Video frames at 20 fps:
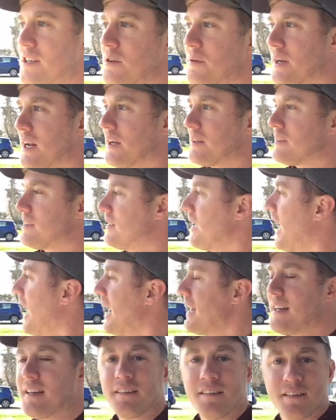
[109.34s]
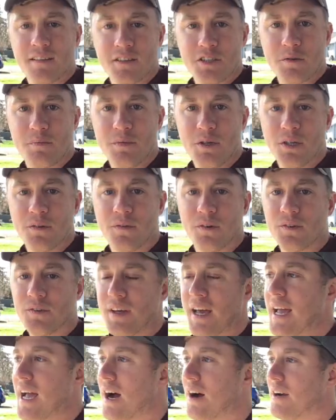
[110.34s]
to do it outside because it's such a beautiful
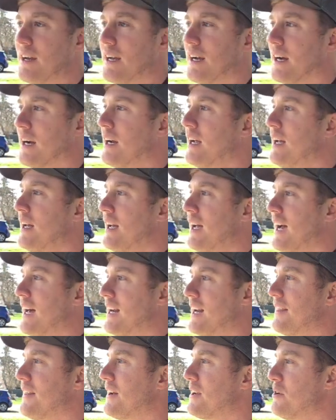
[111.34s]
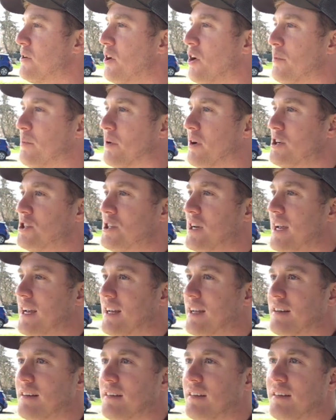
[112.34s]
day out here, and I thought you'd all appreciate
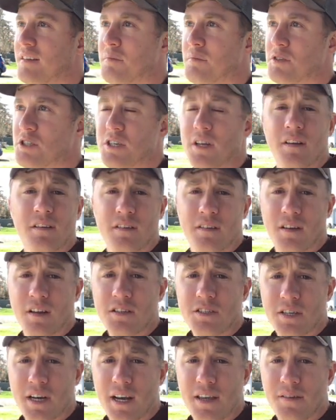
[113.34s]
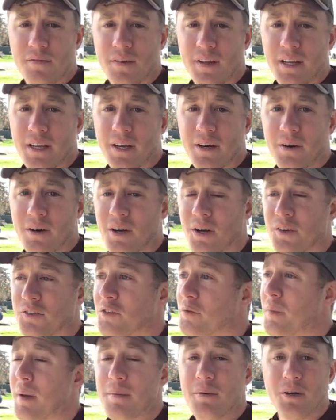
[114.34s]
getting to see some sunshine in the video, and
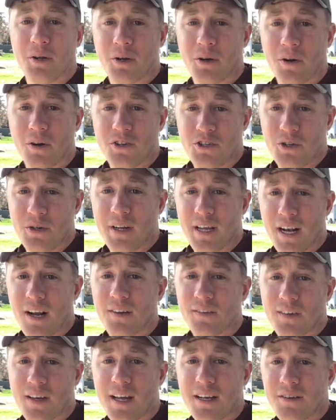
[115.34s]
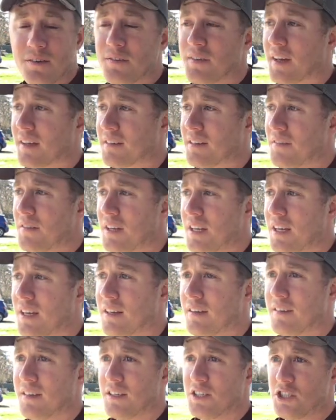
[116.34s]
also maybe to encourage you to get outside and do this activity
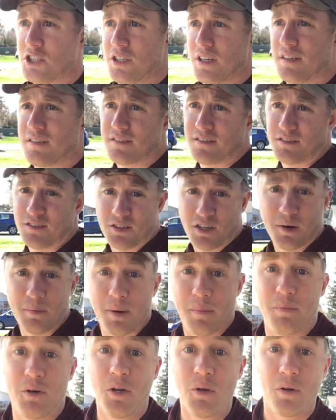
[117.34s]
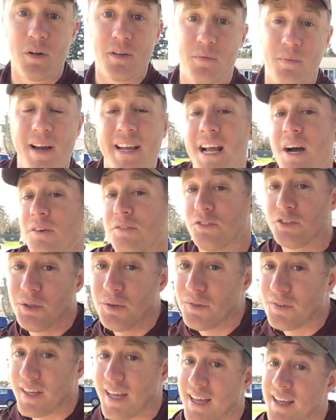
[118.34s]
because it's going to be beautiful. It's right now, it's
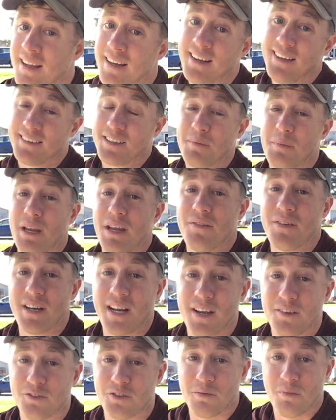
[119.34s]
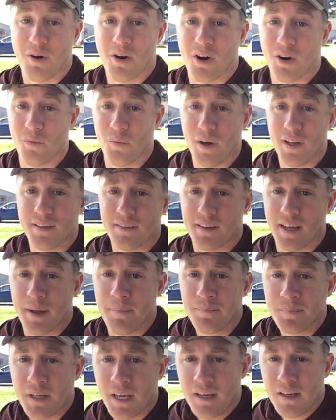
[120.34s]
Tuesday. It's going to be even nicer tomorrow on Wednesday.
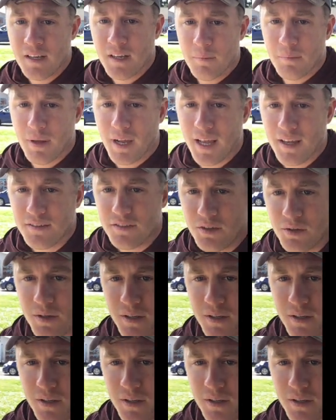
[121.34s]
But as you